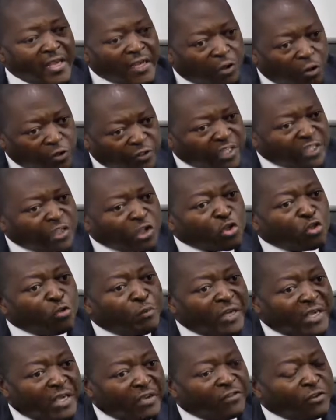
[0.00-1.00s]
concession
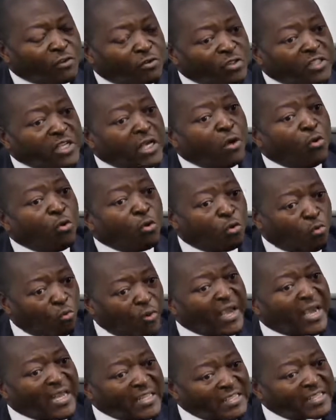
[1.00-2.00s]
should be given to say, look,
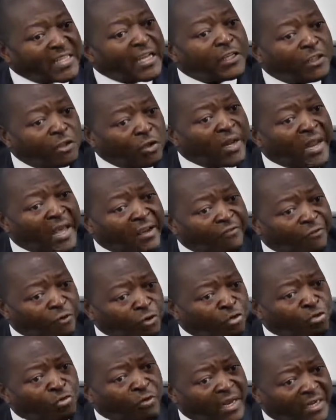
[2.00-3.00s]
we can sell dollar for
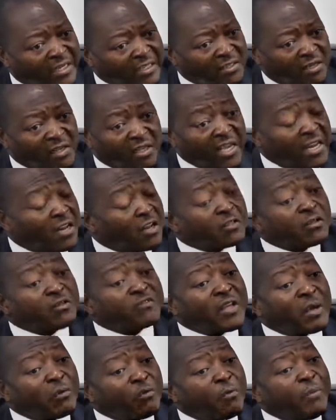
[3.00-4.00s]
you at this rate. A lot
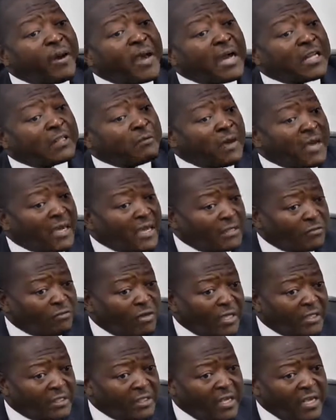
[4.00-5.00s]
of time we buy at market
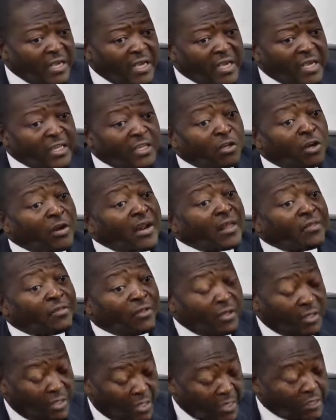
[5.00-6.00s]
rate. The other
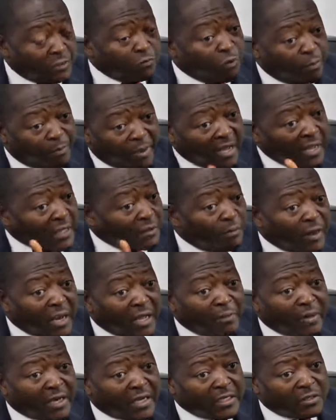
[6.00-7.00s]
thing, yes, we buy at
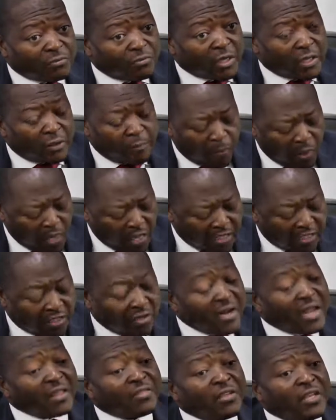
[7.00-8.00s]
black market rate.
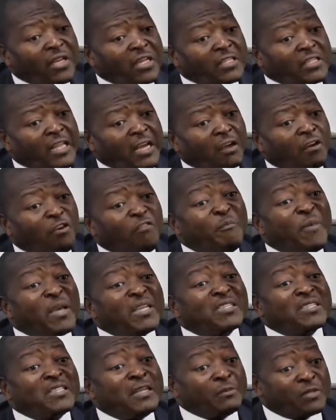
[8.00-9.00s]
The other thing is that
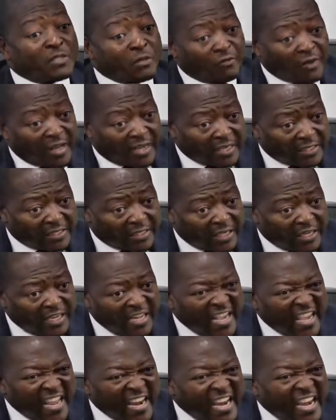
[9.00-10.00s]
government themselves, like I said,
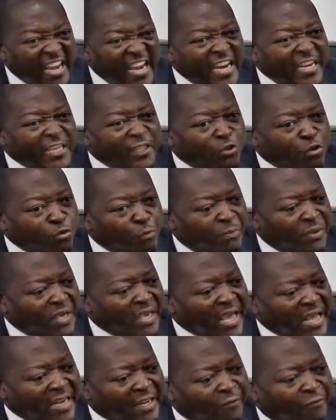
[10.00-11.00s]
need to
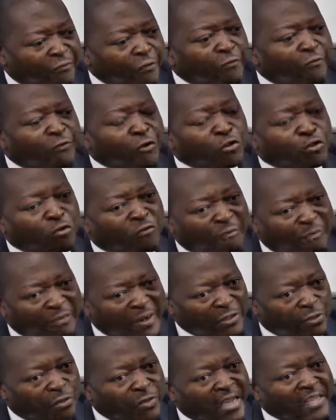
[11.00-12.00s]
be at the forefront of
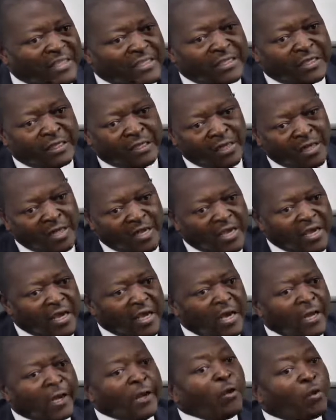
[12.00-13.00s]
patronizing
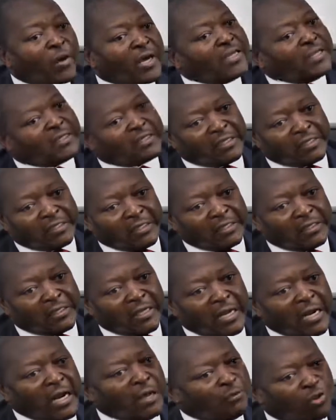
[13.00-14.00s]
local data
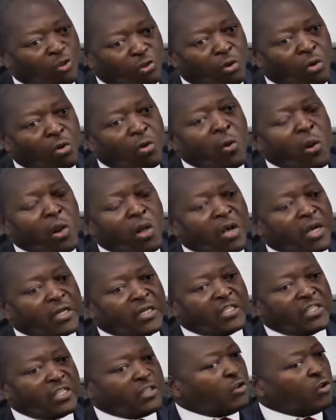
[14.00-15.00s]
center. And I'm sure
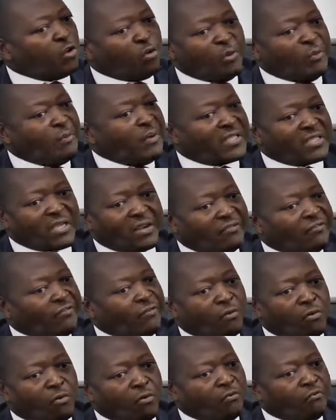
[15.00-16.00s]
this is going to be better
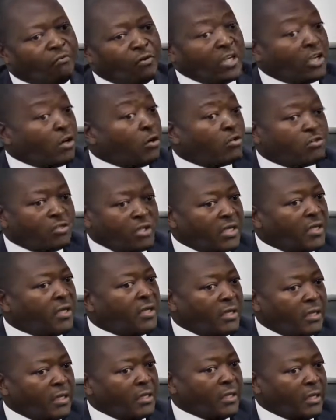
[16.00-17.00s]
for the country
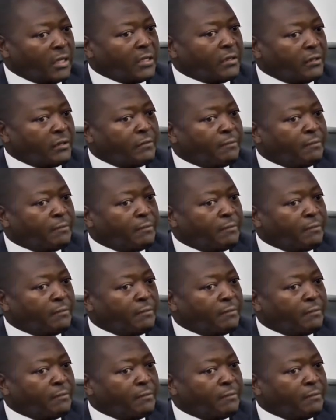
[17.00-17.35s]
in the end.